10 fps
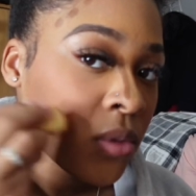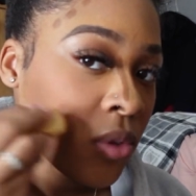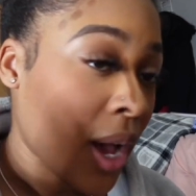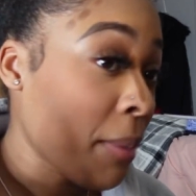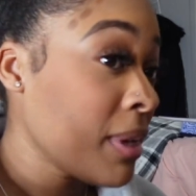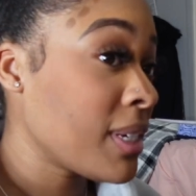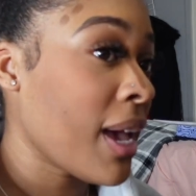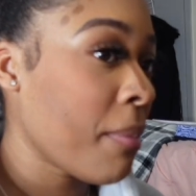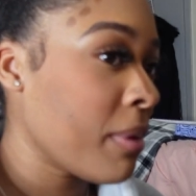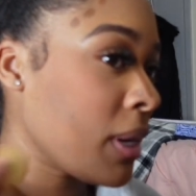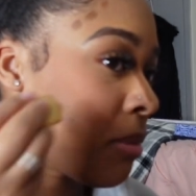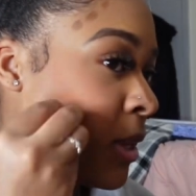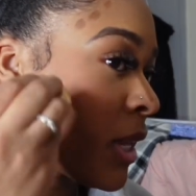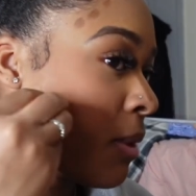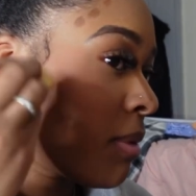so i be tapping it
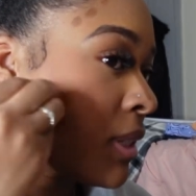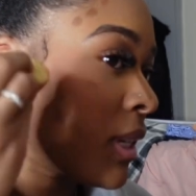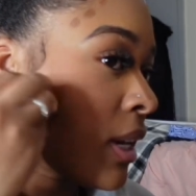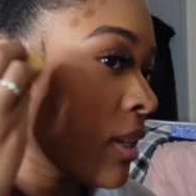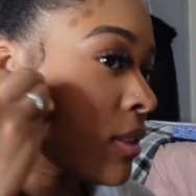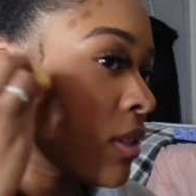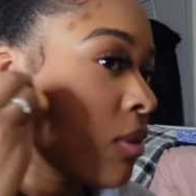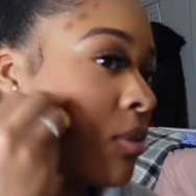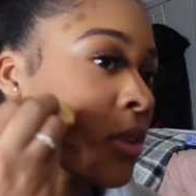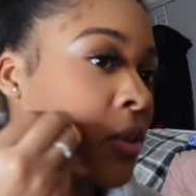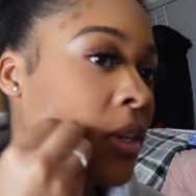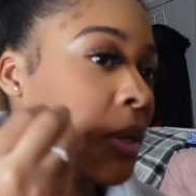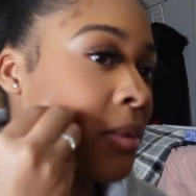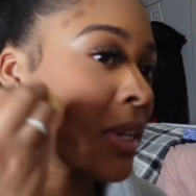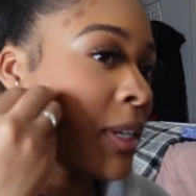but it be taking so long i
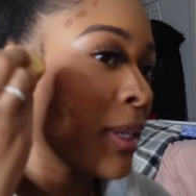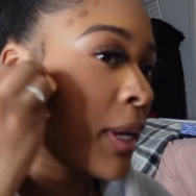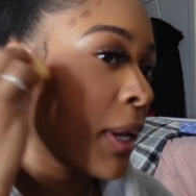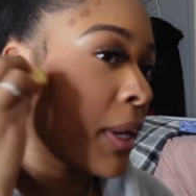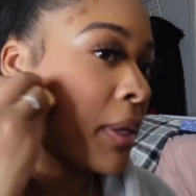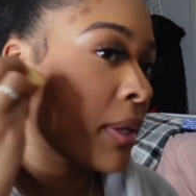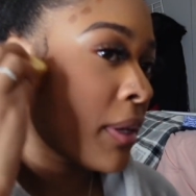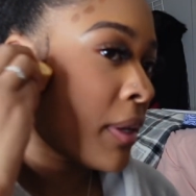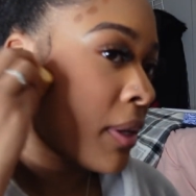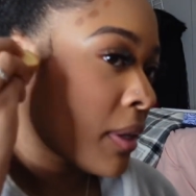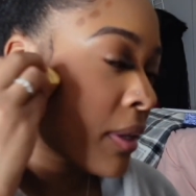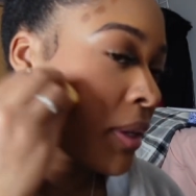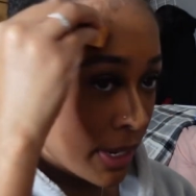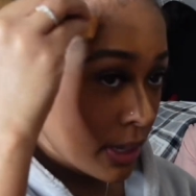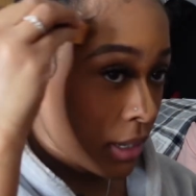be like dang
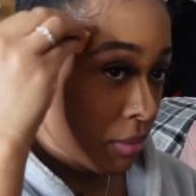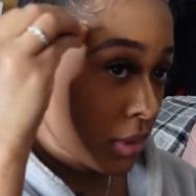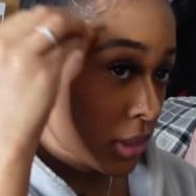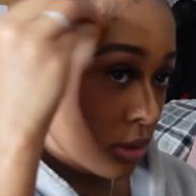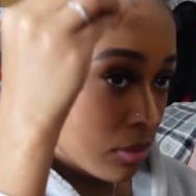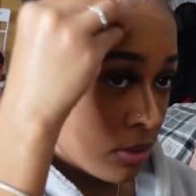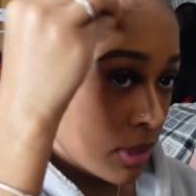right and then we're just gonna do